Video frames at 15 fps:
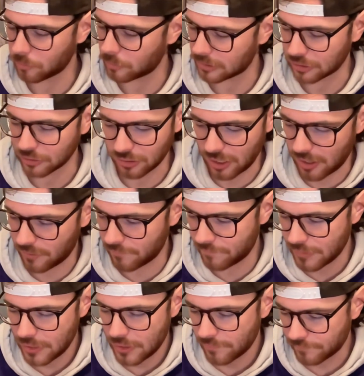Would love
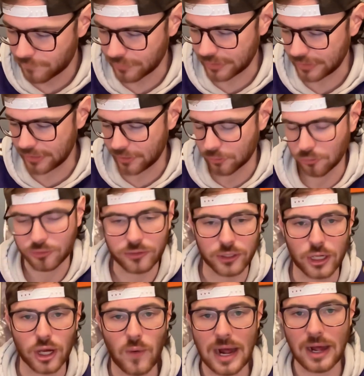for the Eagles to
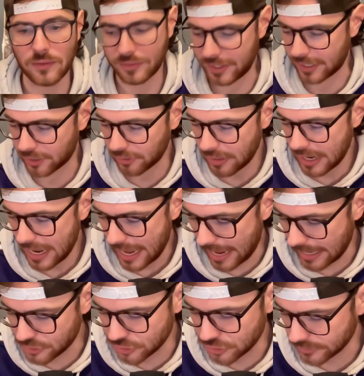go out there
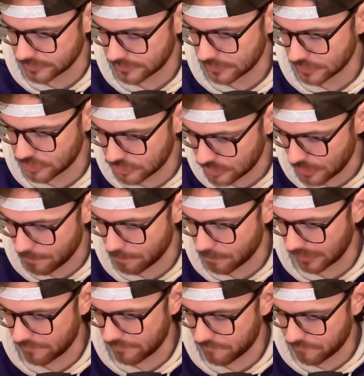and just
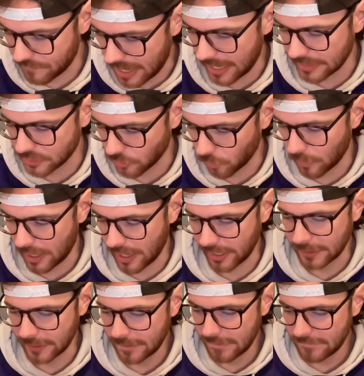simply find a way